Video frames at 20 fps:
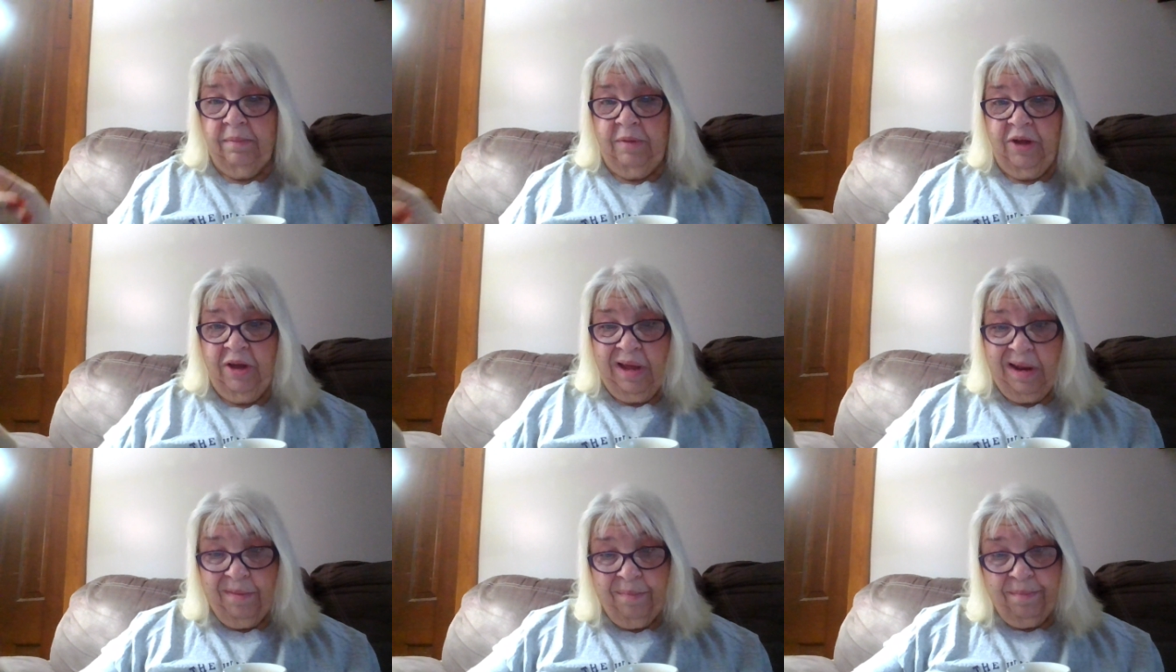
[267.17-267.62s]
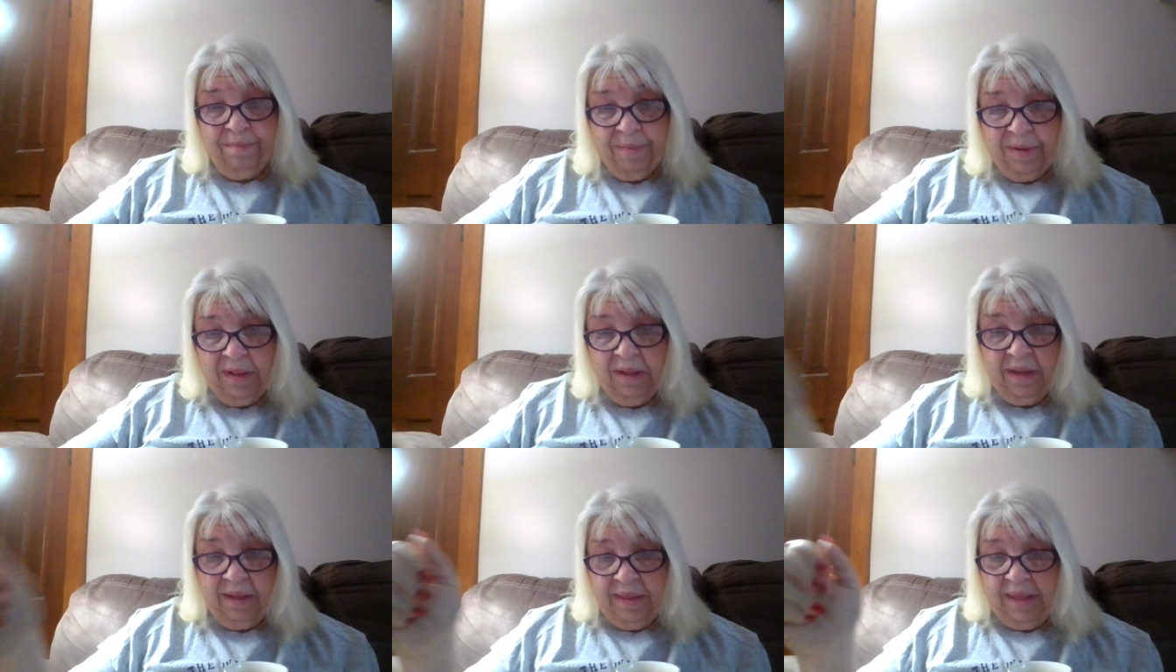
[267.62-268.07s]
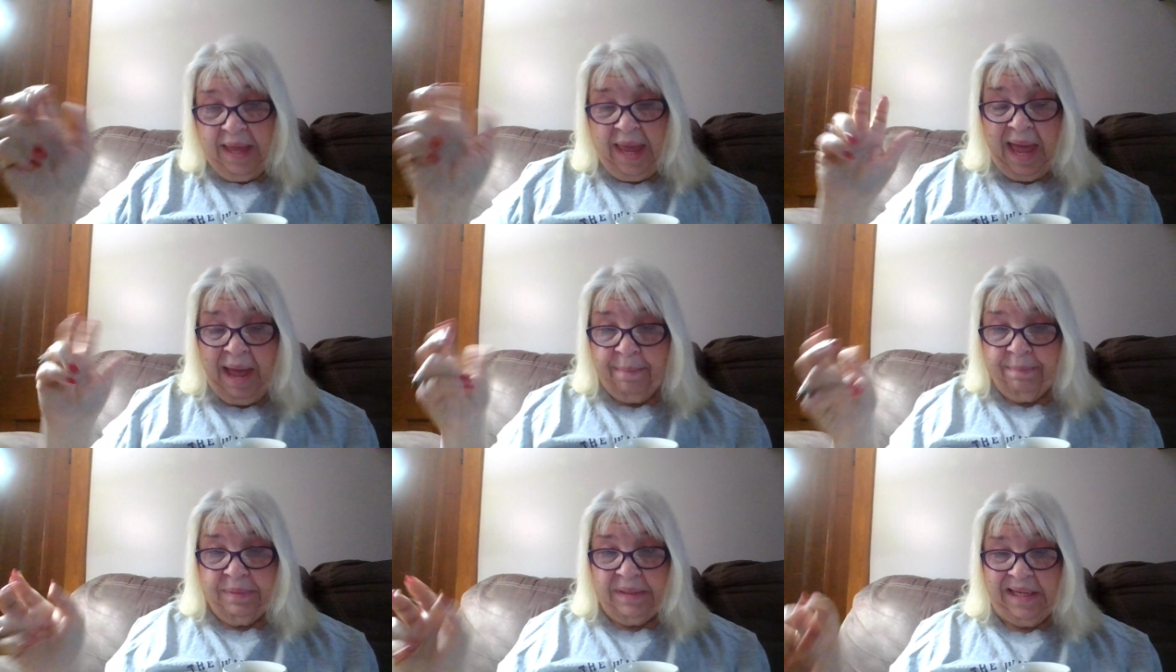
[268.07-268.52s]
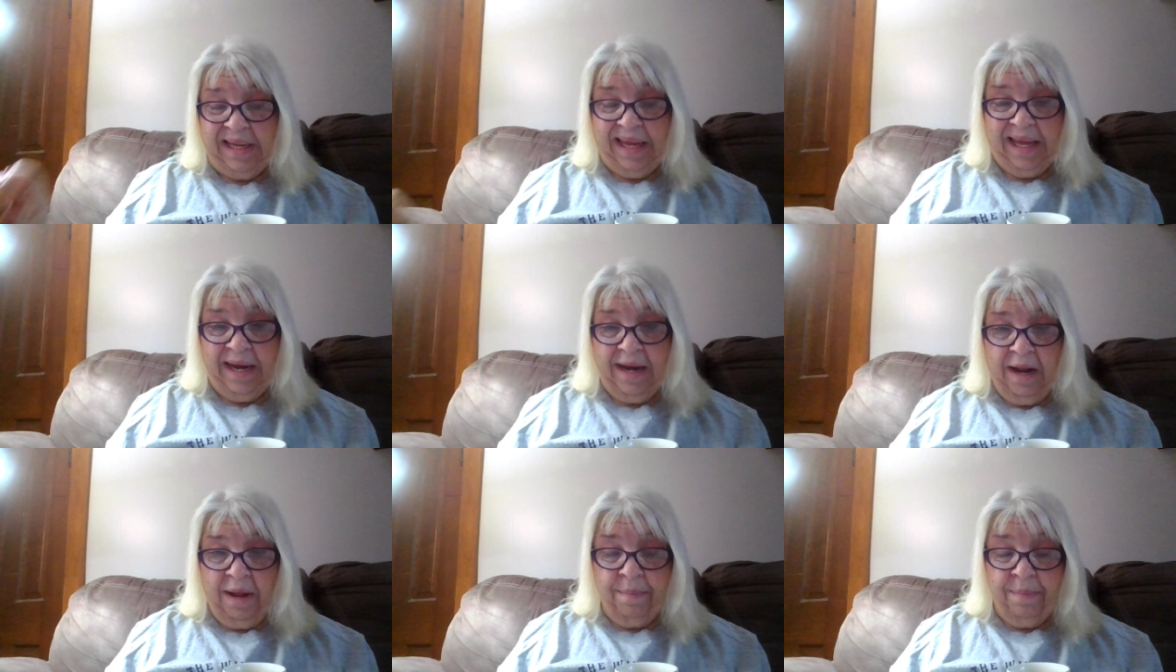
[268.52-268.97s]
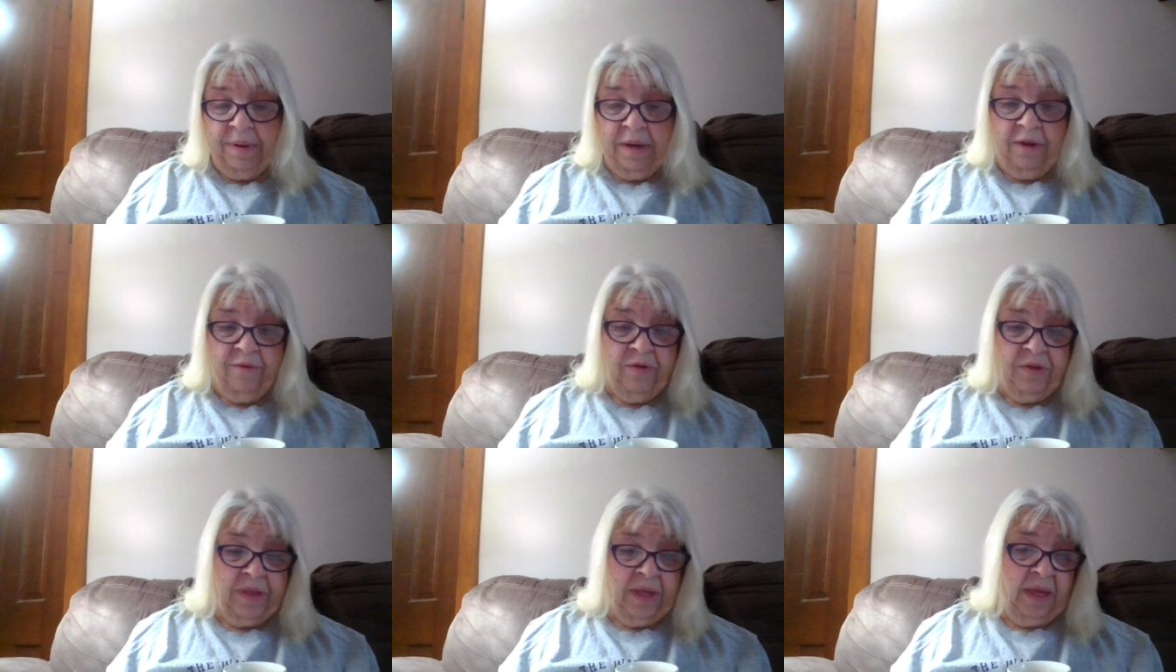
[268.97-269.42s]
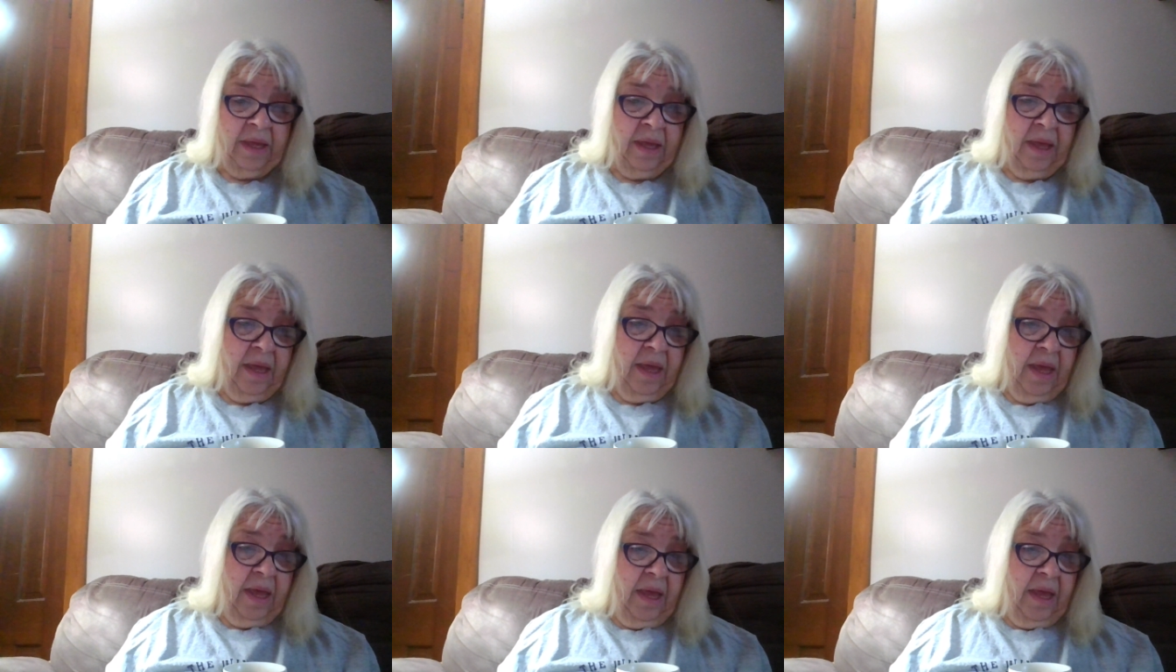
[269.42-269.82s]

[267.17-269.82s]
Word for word: you got to click the app to get it up and everything.